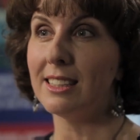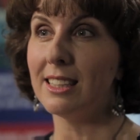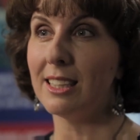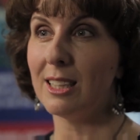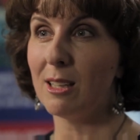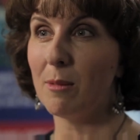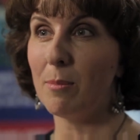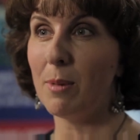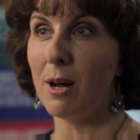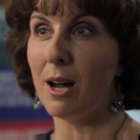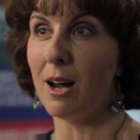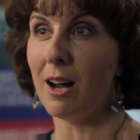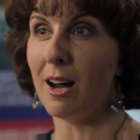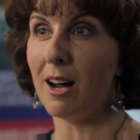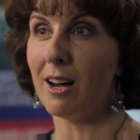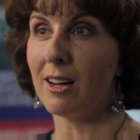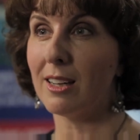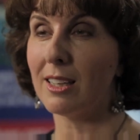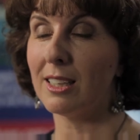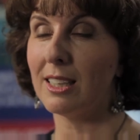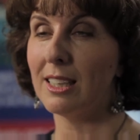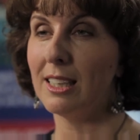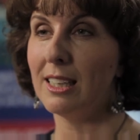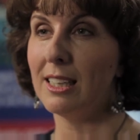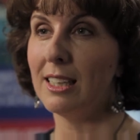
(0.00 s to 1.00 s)
in the
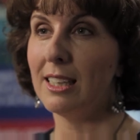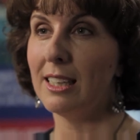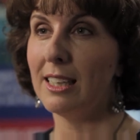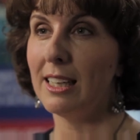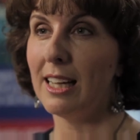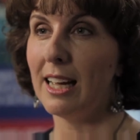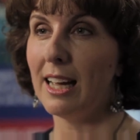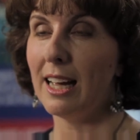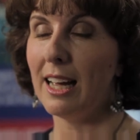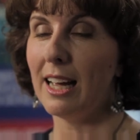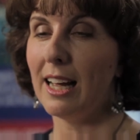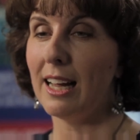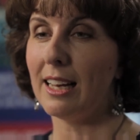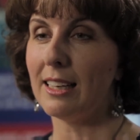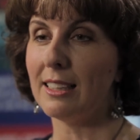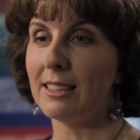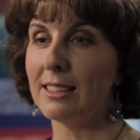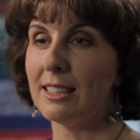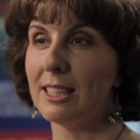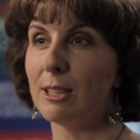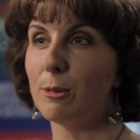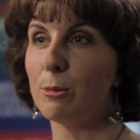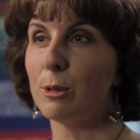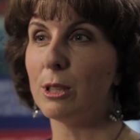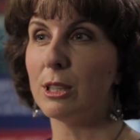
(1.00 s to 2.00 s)
park, and
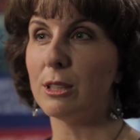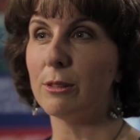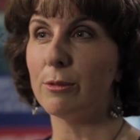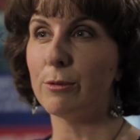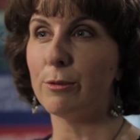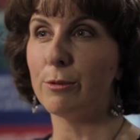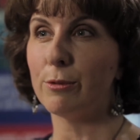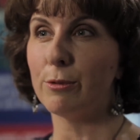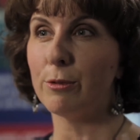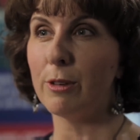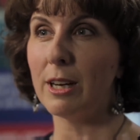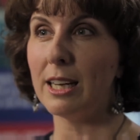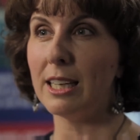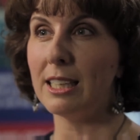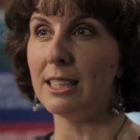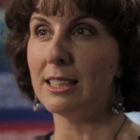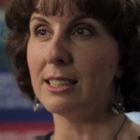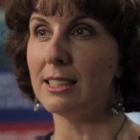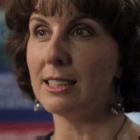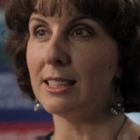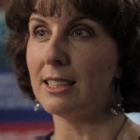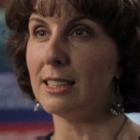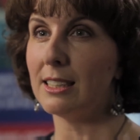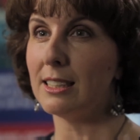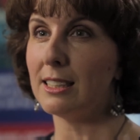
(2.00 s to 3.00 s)
it was
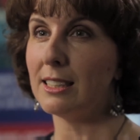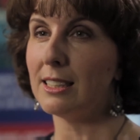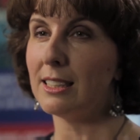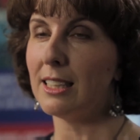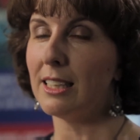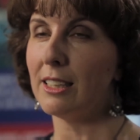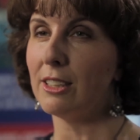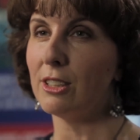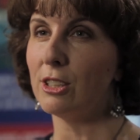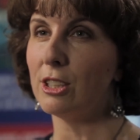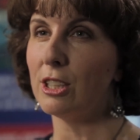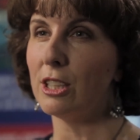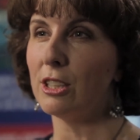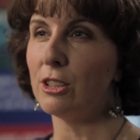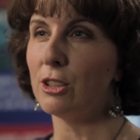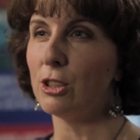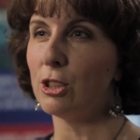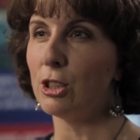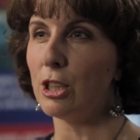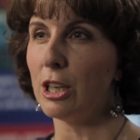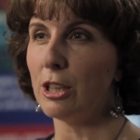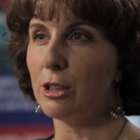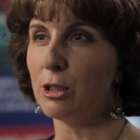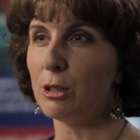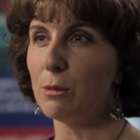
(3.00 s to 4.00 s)
phrased in such a
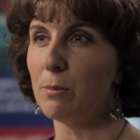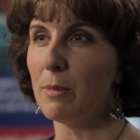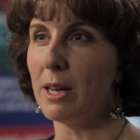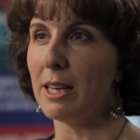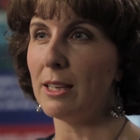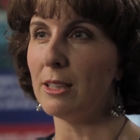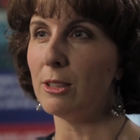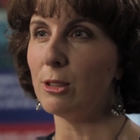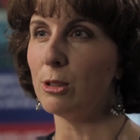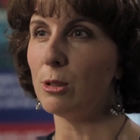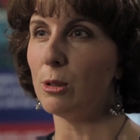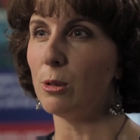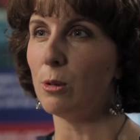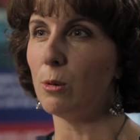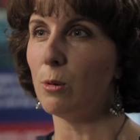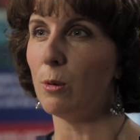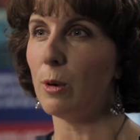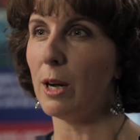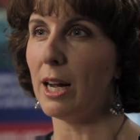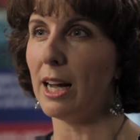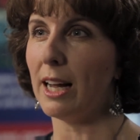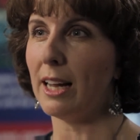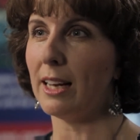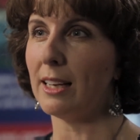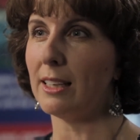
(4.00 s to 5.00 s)
judgmental
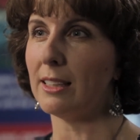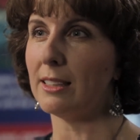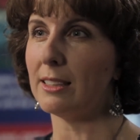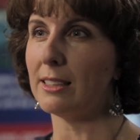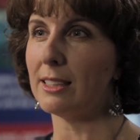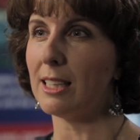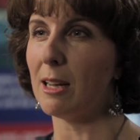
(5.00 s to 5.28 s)
and